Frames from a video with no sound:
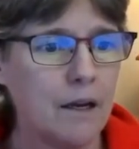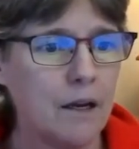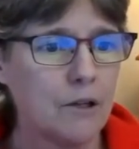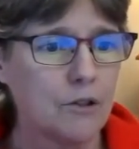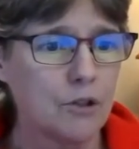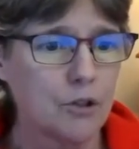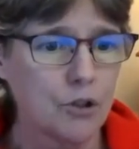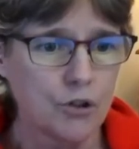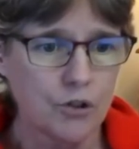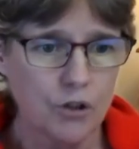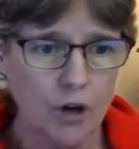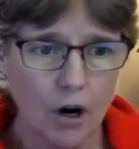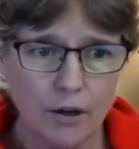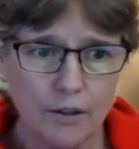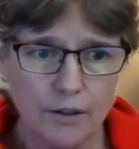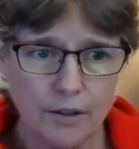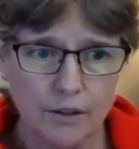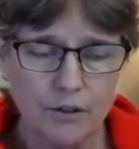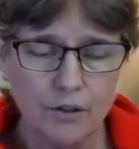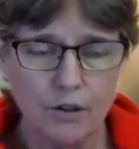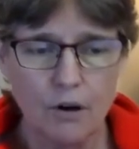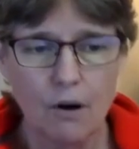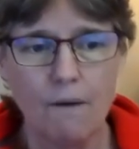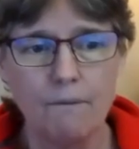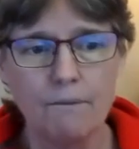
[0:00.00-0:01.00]
To start
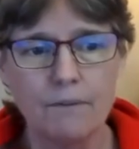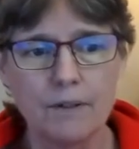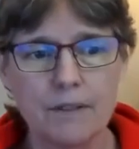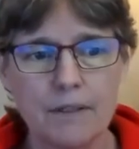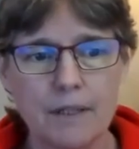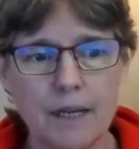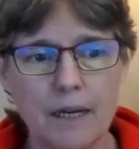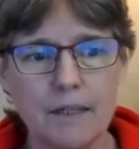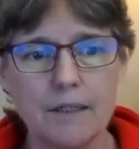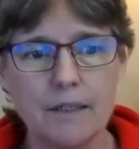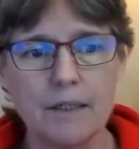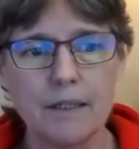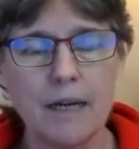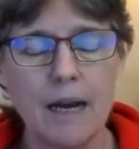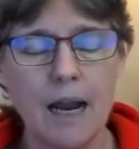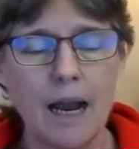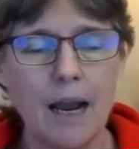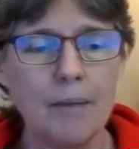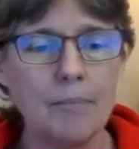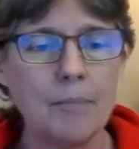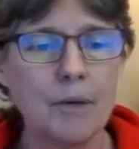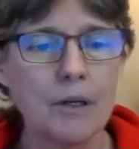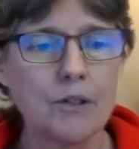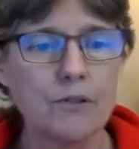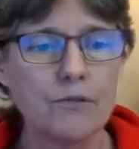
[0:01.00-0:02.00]
this conversation, I
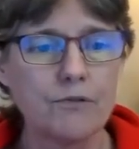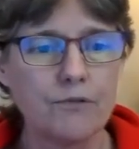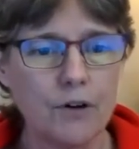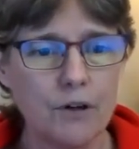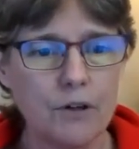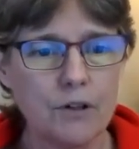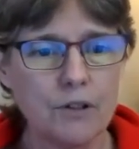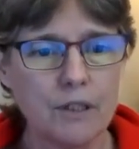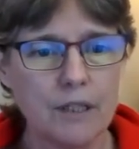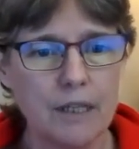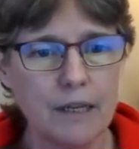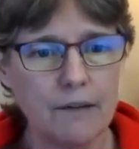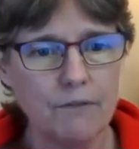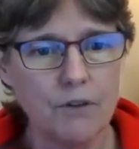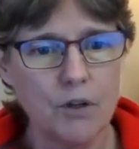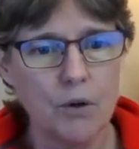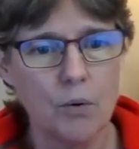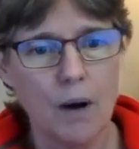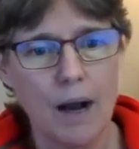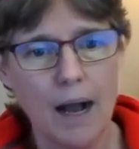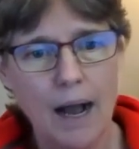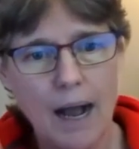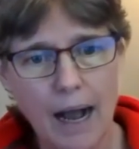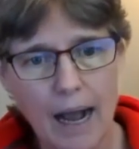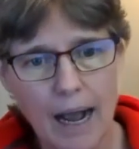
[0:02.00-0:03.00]
must first give you
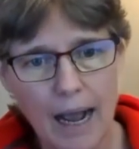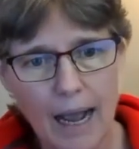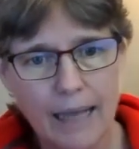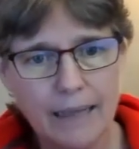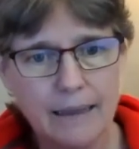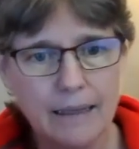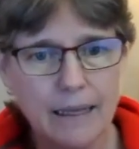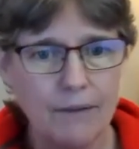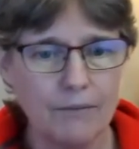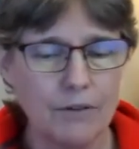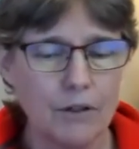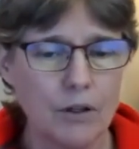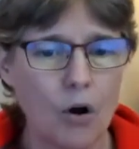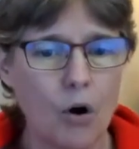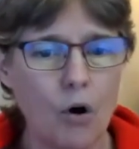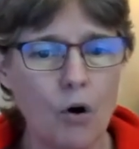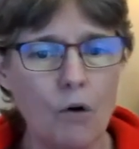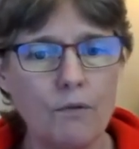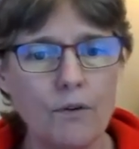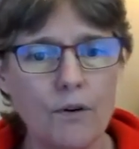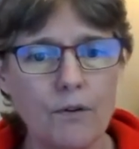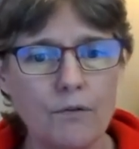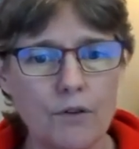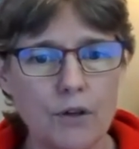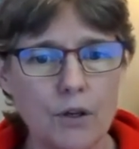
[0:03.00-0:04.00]
a high-level
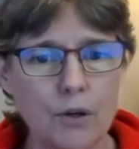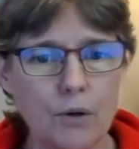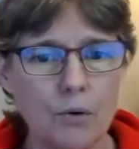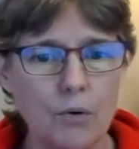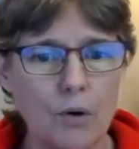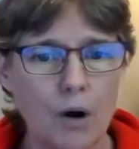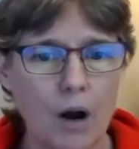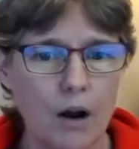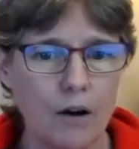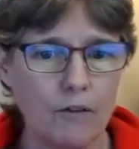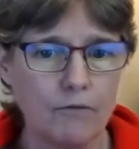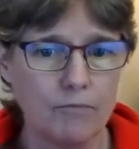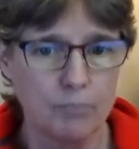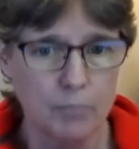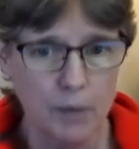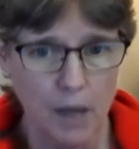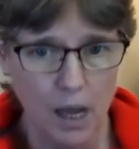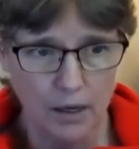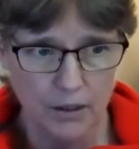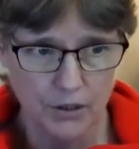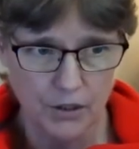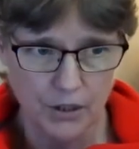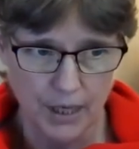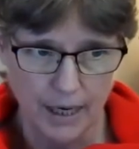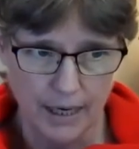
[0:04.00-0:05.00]
overview of
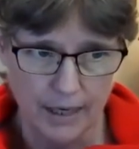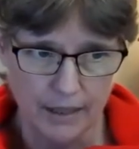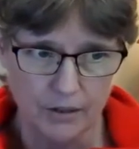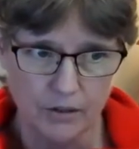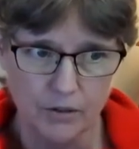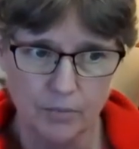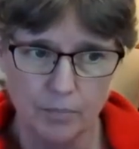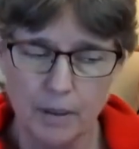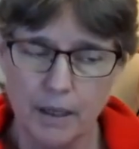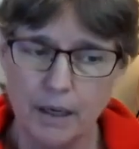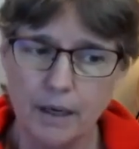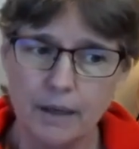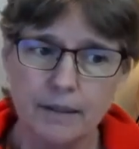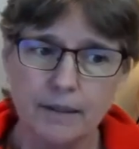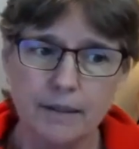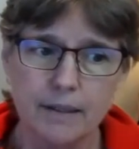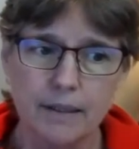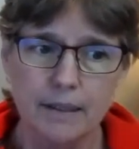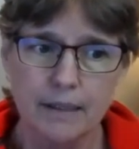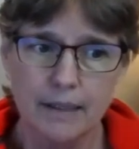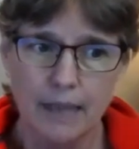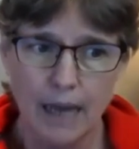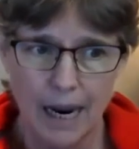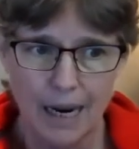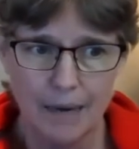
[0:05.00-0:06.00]
blockchains, because the
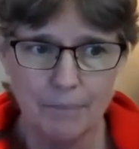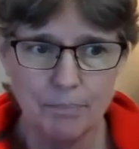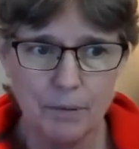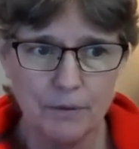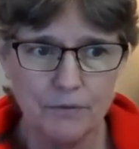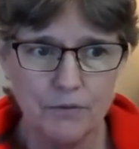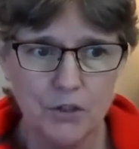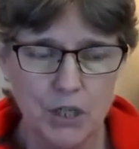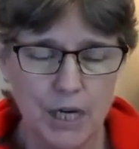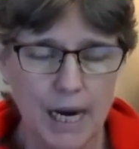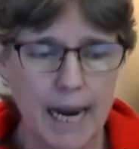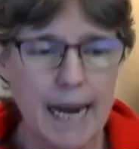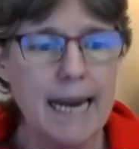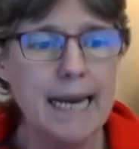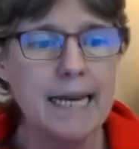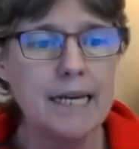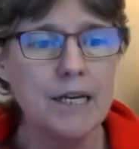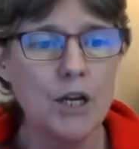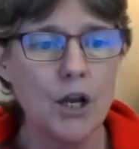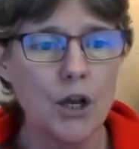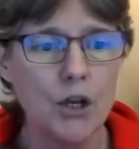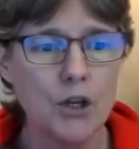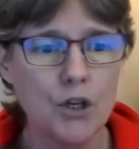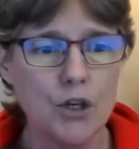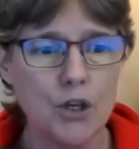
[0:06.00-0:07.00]
type of
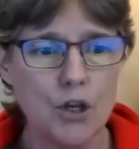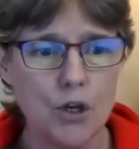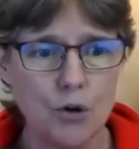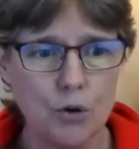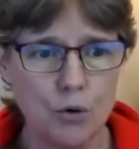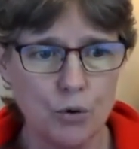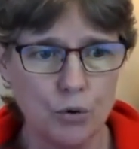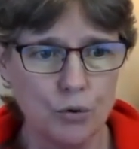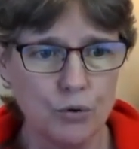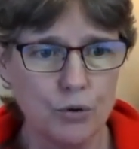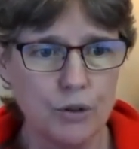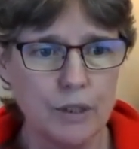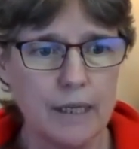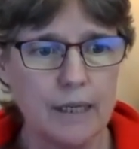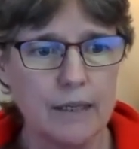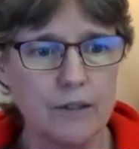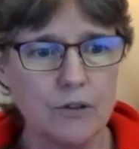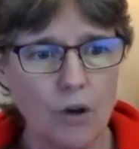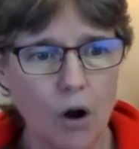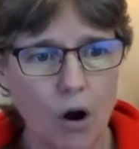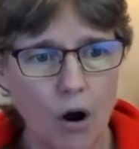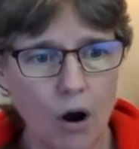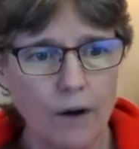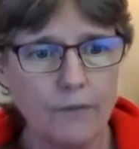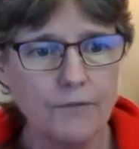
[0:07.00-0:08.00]
chain used is
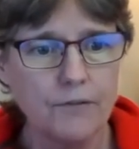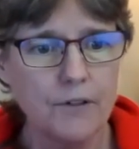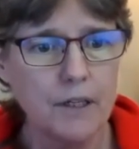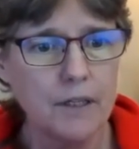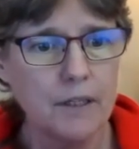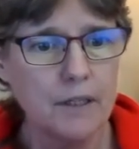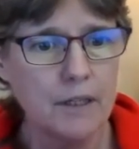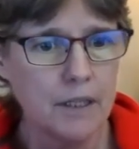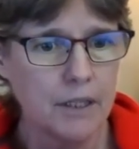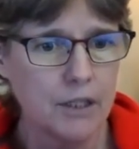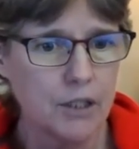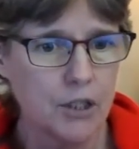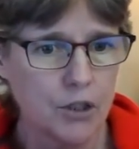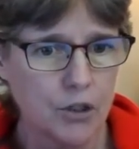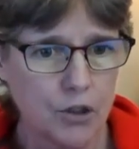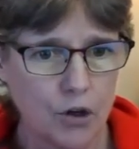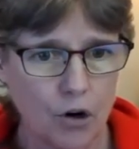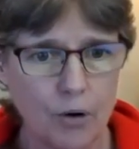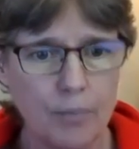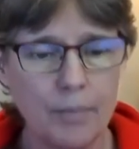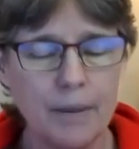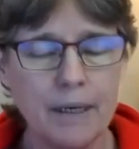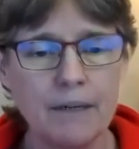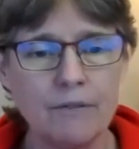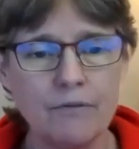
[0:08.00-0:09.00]
often the
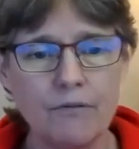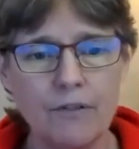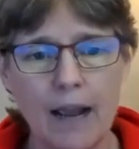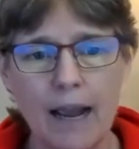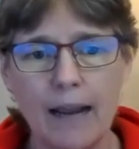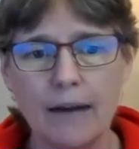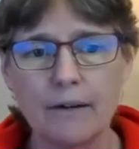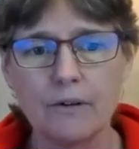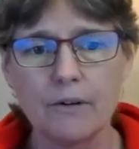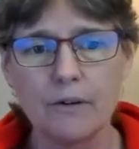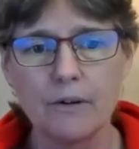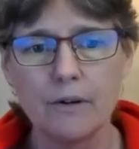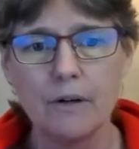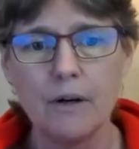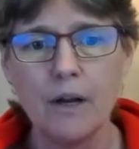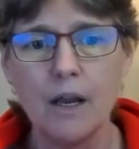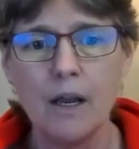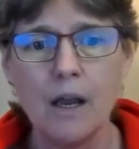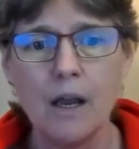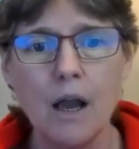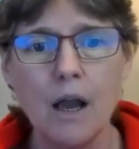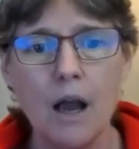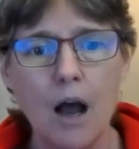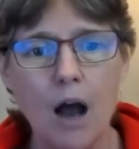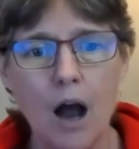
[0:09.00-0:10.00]
determining factor
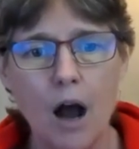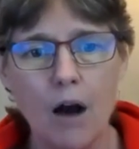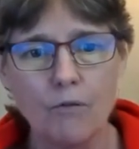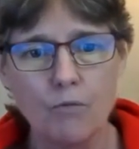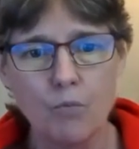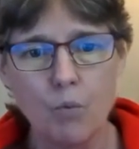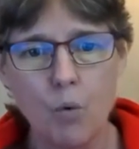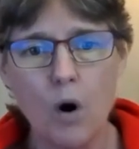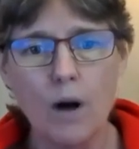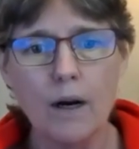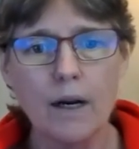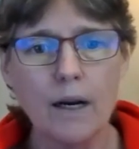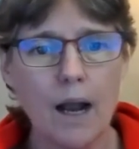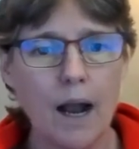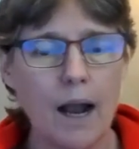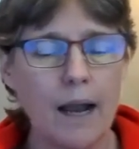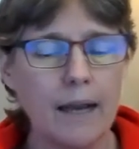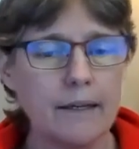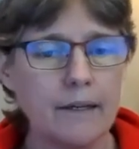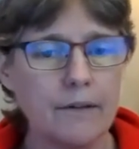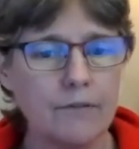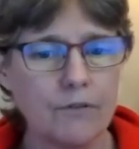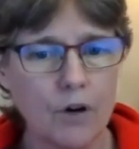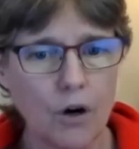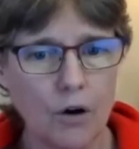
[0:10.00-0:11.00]
of what
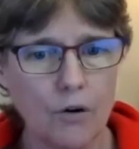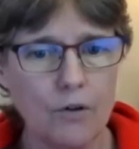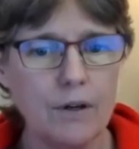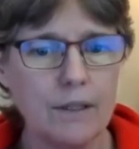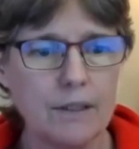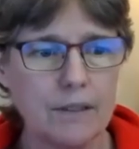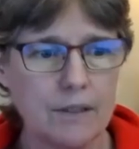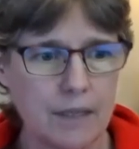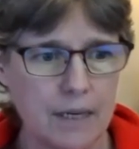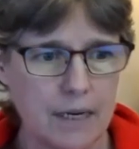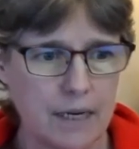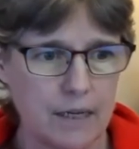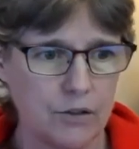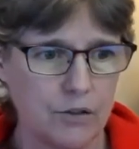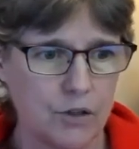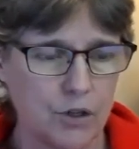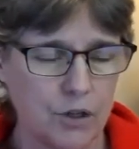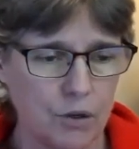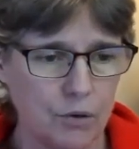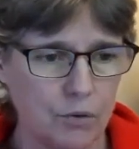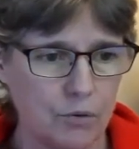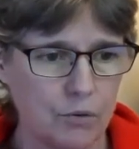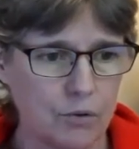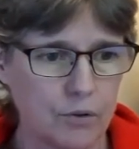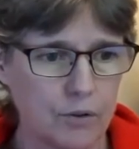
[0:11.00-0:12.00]
kind of currency is
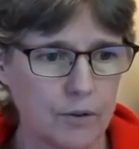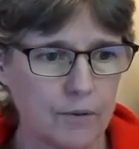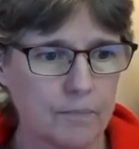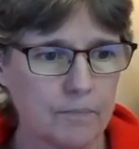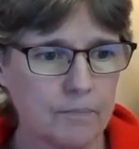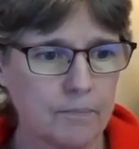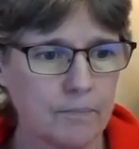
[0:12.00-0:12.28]
used.